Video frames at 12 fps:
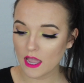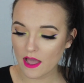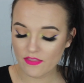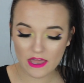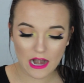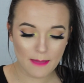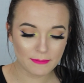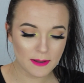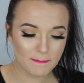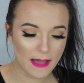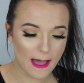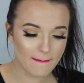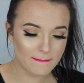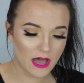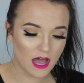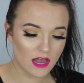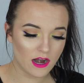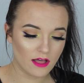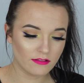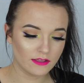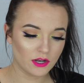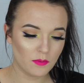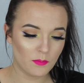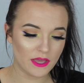And then I'm gonna pop on a
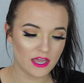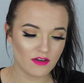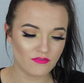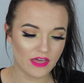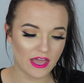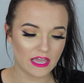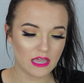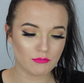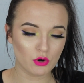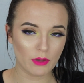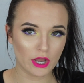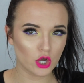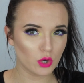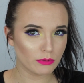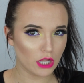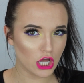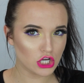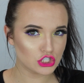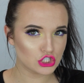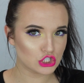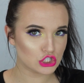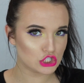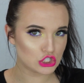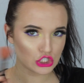little bit of that Amaretto blush
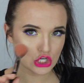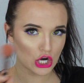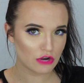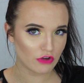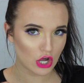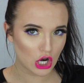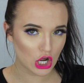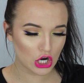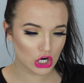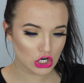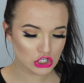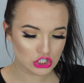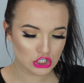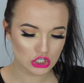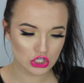just to see if I like it.